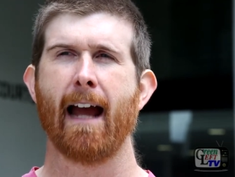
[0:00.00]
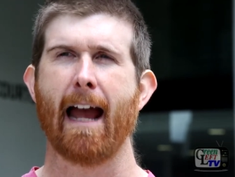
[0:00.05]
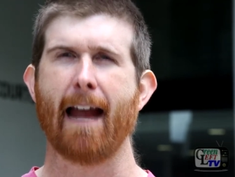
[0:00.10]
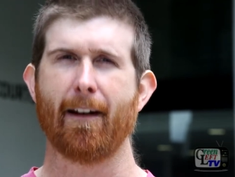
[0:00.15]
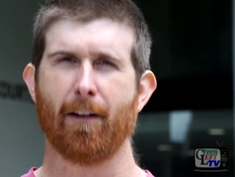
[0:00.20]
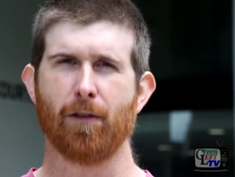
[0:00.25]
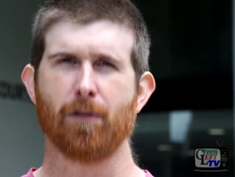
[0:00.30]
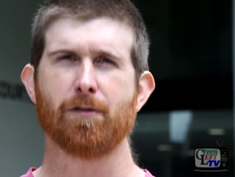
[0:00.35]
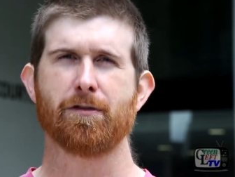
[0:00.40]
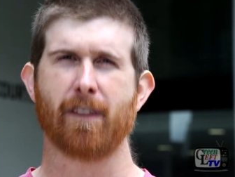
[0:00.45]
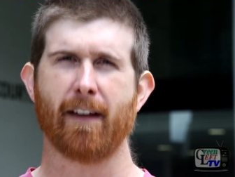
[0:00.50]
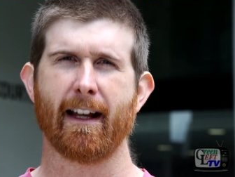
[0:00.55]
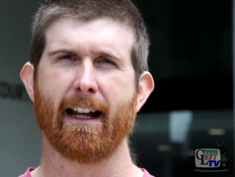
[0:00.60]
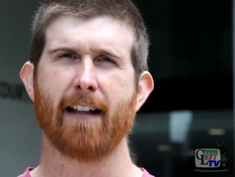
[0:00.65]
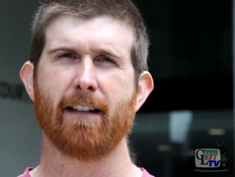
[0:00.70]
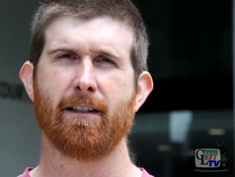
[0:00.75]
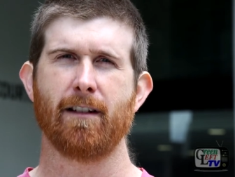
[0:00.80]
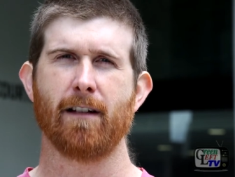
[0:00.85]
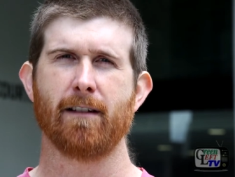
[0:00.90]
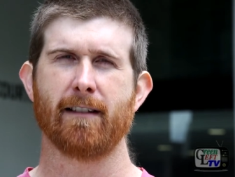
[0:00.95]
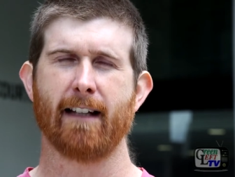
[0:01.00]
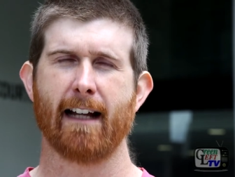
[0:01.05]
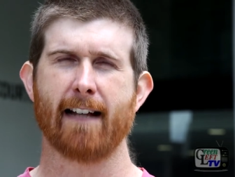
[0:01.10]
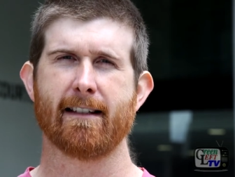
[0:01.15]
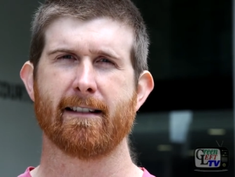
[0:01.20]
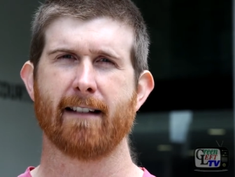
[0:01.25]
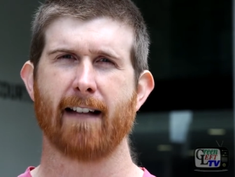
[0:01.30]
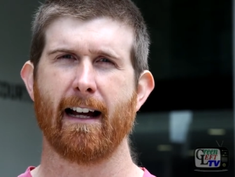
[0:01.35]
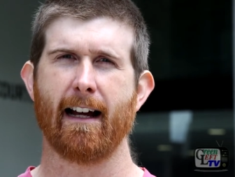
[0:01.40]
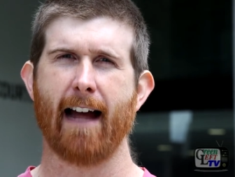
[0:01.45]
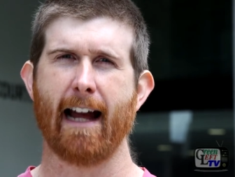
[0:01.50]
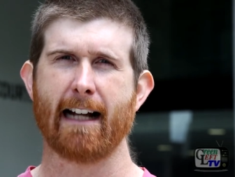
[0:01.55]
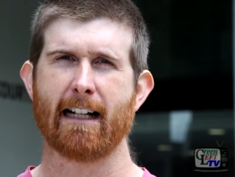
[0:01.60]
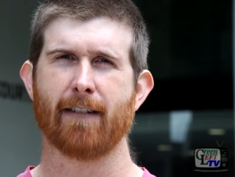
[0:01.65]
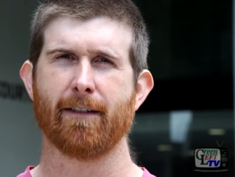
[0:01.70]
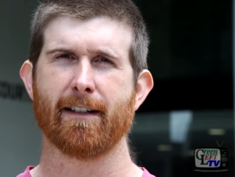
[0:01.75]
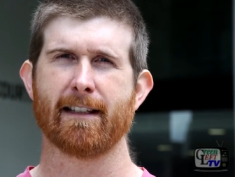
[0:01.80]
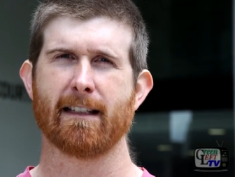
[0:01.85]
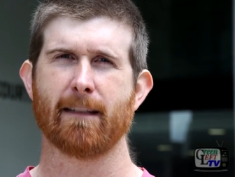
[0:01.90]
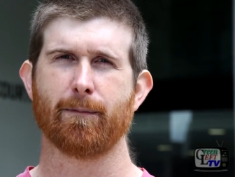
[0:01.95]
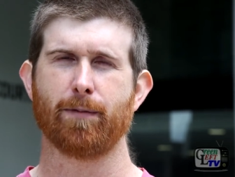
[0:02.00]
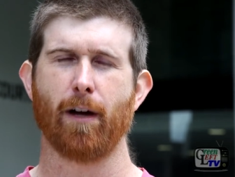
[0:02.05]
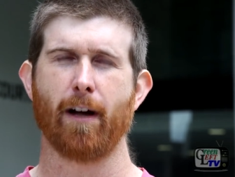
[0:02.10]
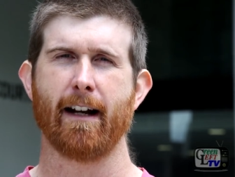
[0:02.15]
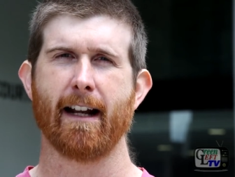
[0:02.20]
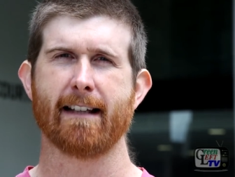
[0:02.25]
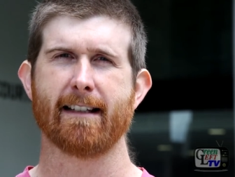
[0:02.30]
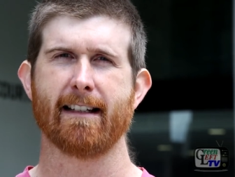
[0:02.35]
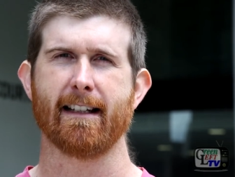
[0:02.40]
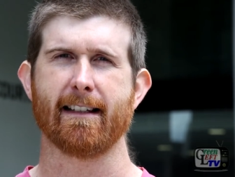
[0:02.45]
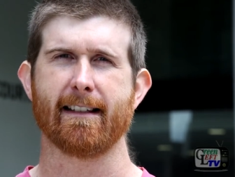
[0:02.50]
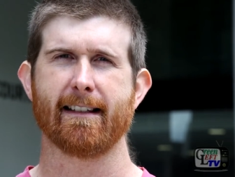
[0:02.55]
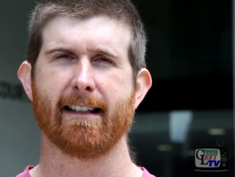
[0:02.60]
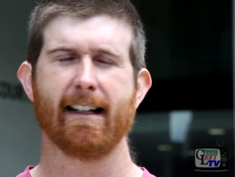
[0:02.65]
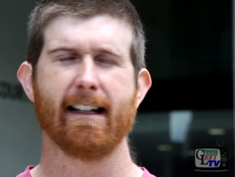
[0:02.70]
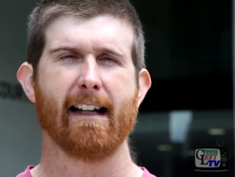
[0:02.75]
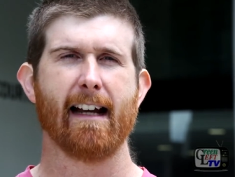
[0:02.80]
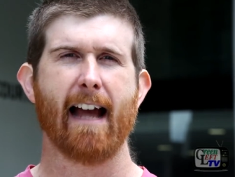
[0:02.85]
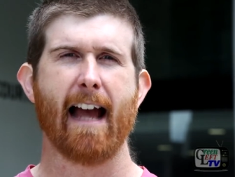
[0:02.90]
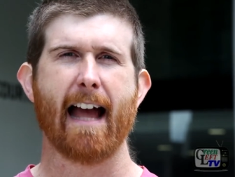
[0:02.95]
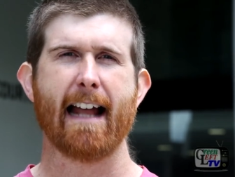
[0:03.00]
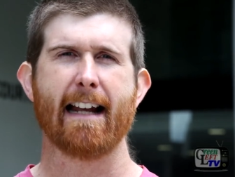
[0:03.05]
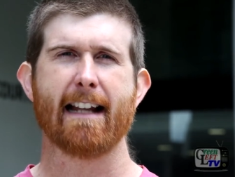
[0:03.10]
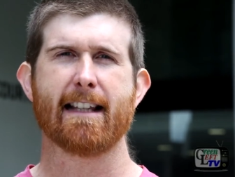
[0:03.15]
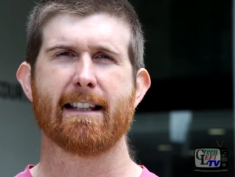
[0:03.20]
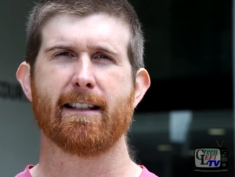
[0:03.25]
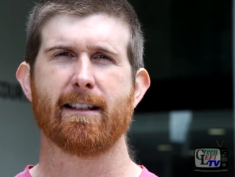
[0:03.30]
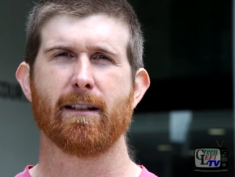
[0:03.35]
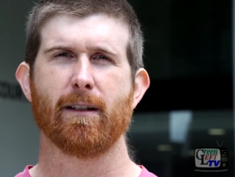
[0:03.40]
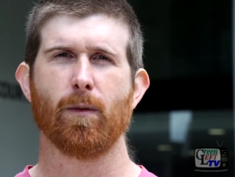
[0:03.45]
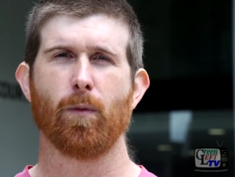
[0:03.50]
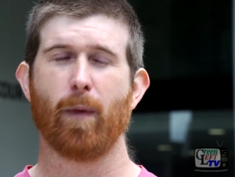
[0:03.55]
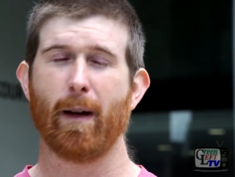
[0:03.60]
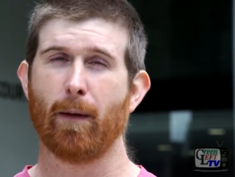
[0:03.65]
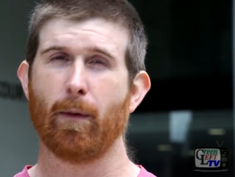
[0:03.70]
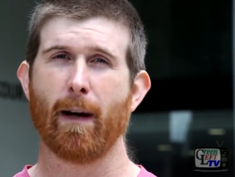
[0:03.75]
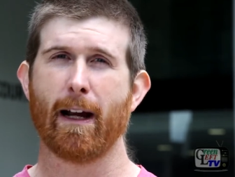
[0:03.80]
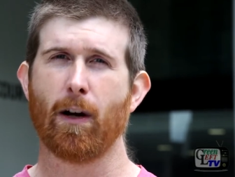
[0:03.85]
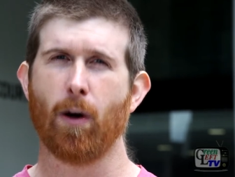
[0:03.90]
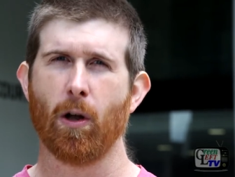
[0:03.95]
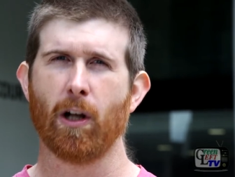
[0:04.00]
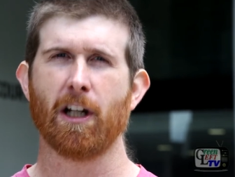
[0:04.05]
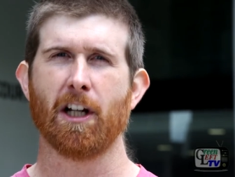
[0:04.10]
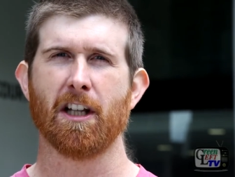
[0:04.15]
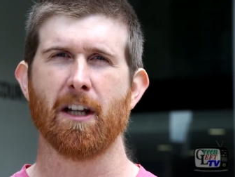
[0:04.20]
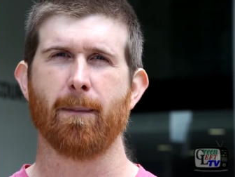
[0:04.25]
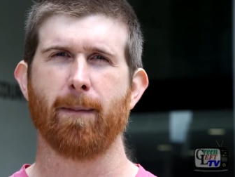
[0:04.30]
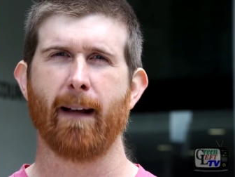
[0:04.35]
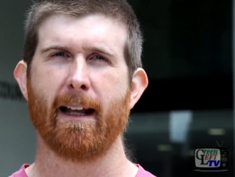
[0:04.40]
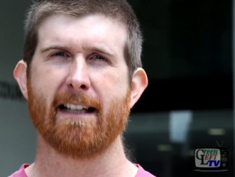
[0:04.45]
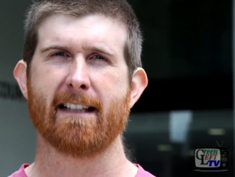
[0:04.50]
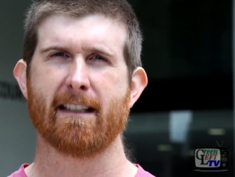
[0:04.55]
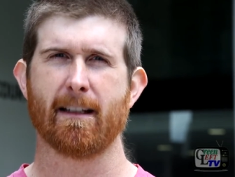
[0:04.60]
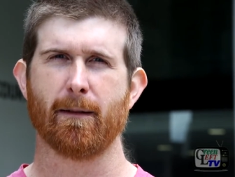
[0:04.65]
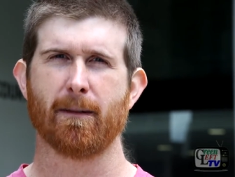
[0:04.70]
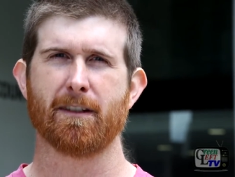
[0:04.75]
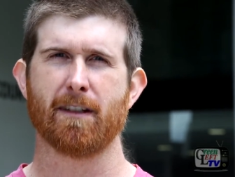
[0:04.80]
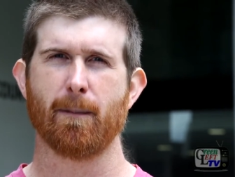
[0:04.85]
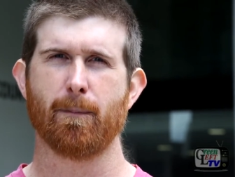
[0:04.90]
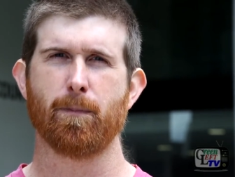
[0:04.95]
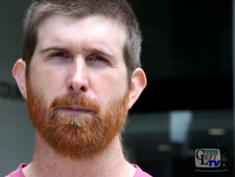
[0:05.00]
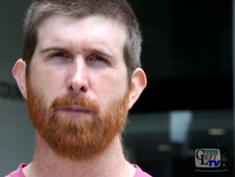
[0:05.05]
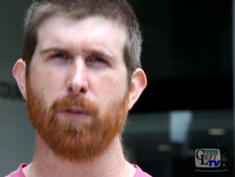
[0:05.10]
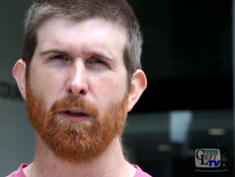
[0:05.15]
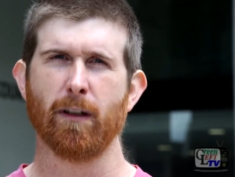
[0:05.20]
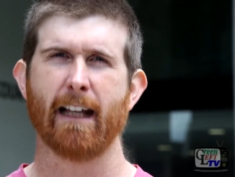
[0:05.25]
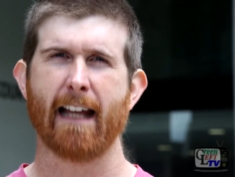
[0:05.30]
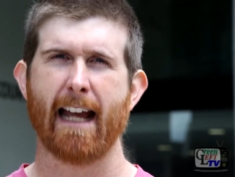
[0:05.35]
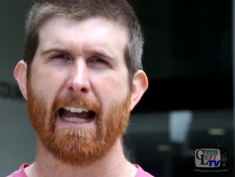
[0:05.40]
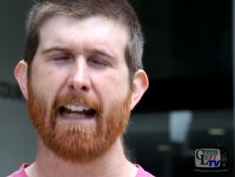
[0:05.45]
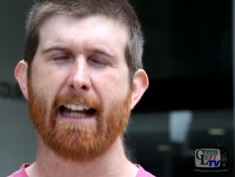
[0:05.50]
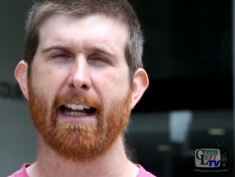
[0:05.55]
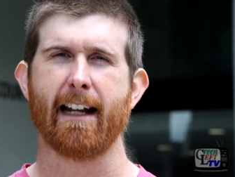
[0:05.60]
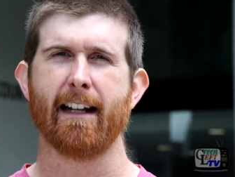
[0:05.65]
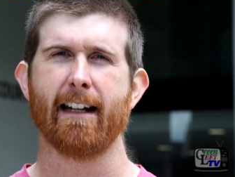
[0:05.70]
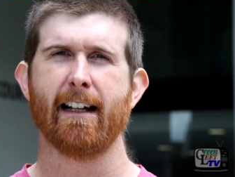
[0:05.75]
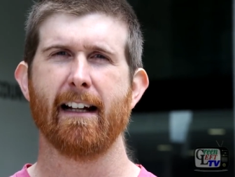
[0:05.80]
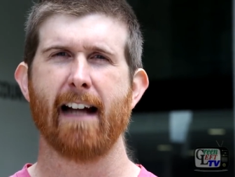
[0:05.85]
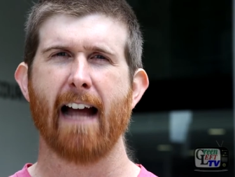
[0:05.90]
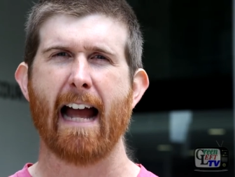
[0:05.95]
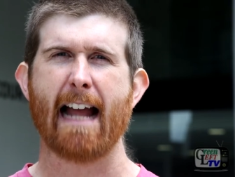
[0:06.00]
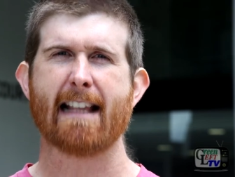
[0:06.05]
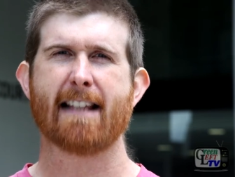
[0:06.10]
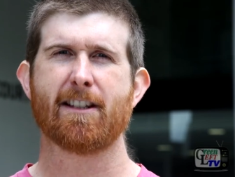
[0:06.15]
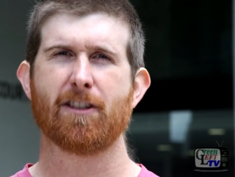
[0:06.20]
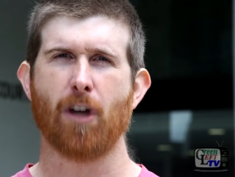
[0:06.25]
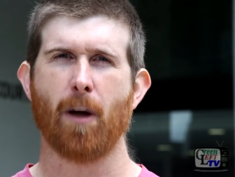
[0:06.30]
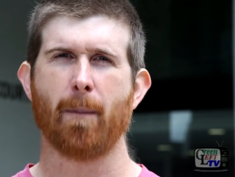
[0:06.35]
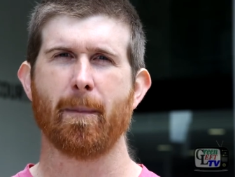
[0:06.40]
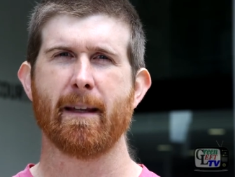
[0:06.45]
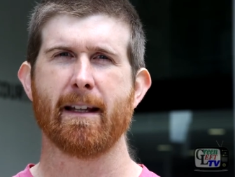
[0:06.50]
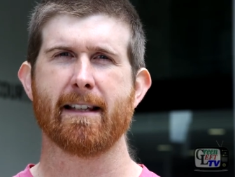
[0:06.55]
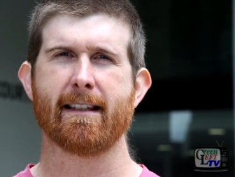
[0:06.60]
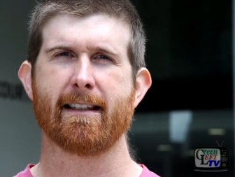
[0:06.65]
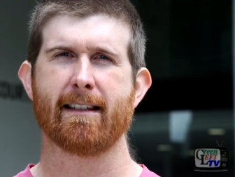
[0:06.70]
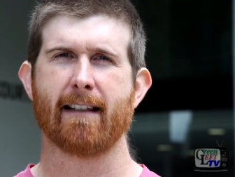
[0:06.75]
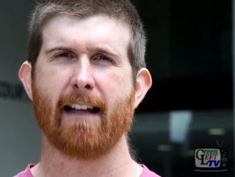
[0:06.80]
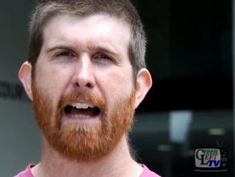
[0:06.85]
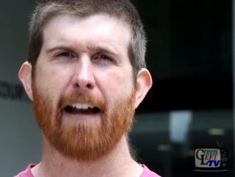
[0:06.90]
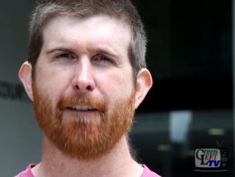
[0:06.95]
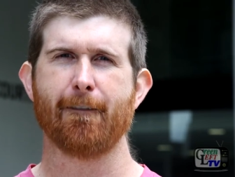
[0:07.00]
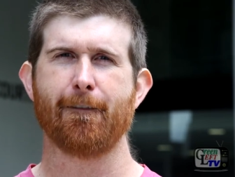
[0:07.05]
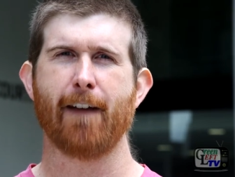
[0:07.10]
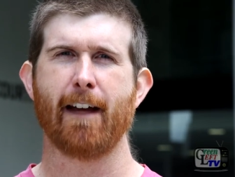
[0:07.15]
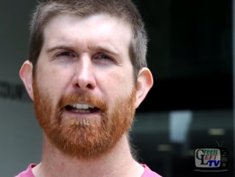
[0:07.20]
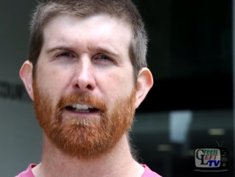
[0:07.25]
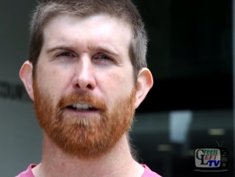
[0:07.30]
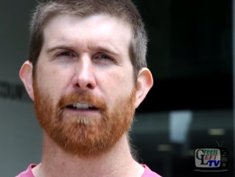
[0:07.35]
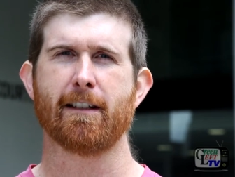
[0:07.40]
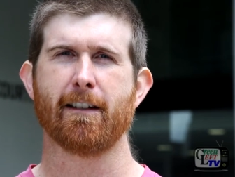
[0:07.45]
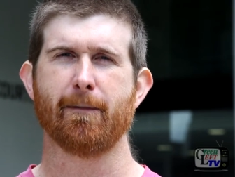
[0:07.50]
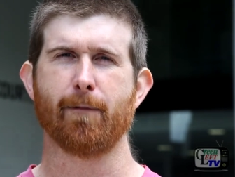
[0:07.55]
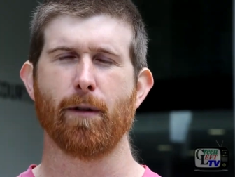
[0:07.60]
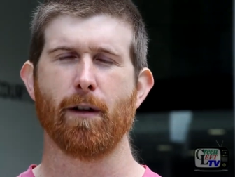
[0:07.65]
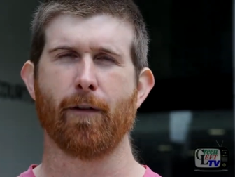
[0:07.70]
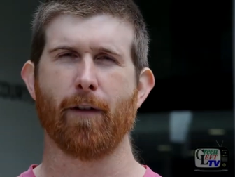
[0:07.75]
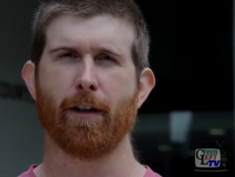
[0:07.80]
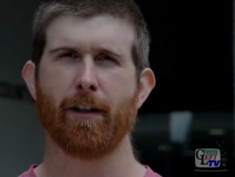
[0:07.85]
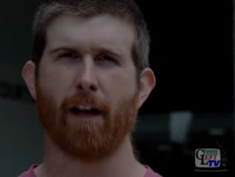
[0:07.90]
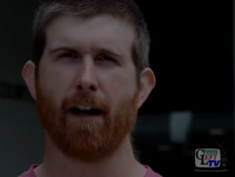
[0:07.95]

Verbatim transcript: and also they get used against activists and protesters. And we're calling on the police to pull their head in and stop this unfair use of move-on